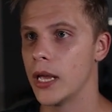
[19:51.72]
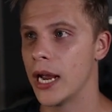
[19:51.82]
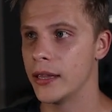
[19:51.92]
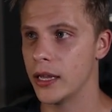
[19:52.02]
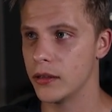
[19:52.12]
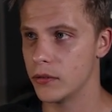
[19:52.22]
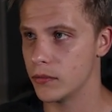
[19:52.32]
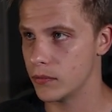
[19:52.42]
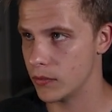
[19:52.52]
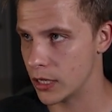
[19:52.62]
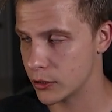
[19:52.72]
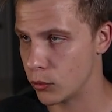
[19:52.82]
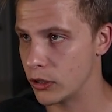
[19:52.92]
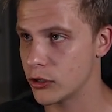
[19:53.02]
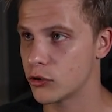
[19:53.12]
and then it's
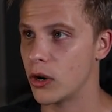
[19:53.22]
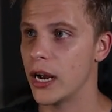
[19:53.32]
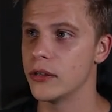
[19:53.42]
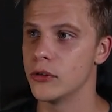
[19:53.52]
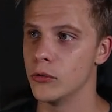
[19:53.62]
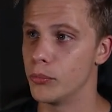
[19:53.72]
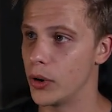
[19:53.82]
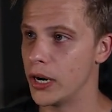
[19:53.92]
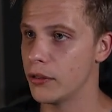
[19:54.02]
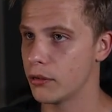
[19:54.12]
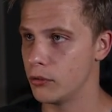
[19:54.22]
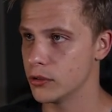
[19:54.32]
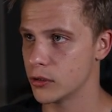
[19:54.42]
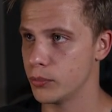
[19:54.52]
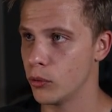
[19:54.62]
going to try to break through
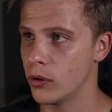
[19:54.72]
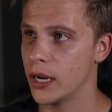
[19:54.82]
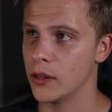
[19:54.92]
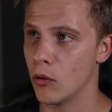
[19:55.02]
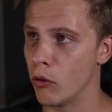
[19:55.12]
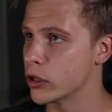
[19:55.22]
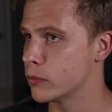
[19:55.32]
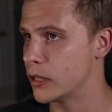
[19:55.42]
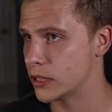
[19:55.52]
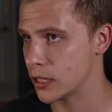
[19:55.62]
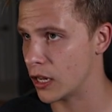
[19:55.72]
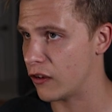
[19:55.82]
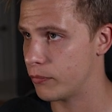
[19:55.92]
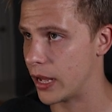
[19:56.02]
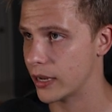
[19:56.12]
support and ultimately sell
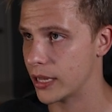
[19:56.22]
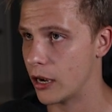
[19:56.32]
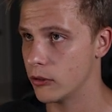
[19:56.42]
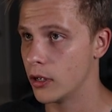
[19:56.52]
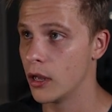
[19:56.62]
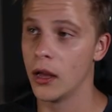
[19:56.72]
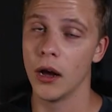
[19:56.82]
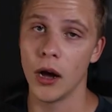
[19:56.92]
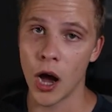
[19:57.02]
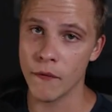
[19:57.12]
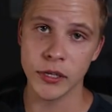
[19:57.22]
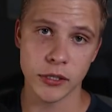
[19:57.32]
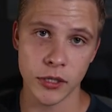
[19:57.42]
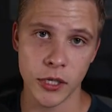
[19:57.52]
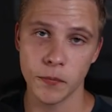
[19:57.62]
off back down.
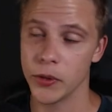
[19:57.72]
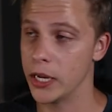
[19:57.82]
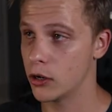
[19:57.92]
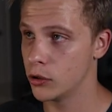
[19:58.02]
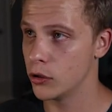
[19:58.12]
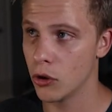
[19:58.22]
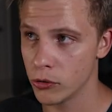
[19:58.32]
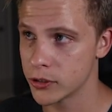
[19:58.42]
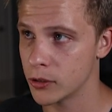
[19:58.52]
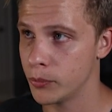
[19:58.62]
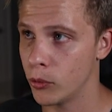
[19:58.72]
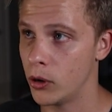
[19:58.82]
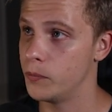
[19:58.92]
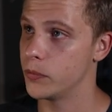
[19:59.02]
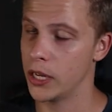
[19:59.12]
Obviously, it could hold
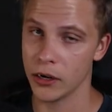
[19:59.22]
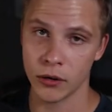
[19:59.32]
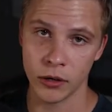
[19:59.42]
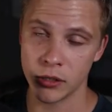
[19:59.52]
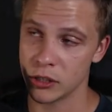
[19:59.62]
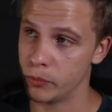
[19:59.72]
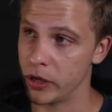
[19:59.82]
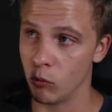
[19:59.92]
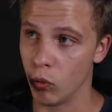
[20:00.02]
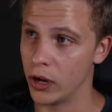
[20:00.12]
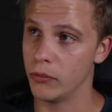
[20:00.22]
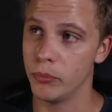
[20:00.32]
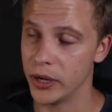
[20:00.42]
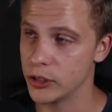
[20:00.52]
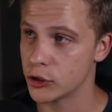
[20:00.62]
support. It could just be one big